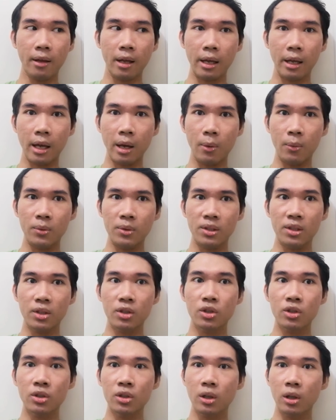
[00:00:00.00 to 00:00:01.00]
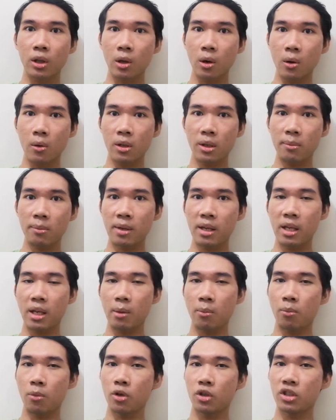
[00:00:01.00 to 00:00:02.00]
like I was slowly being
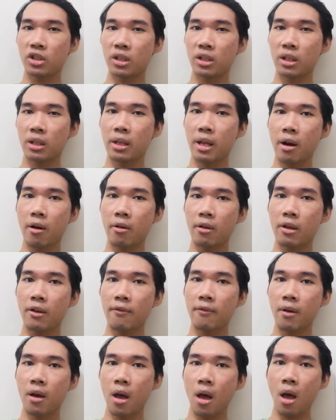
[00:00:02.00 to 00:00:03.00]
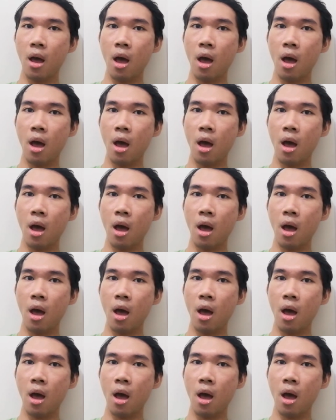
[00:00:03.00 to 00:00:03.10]
immersed in the narrative.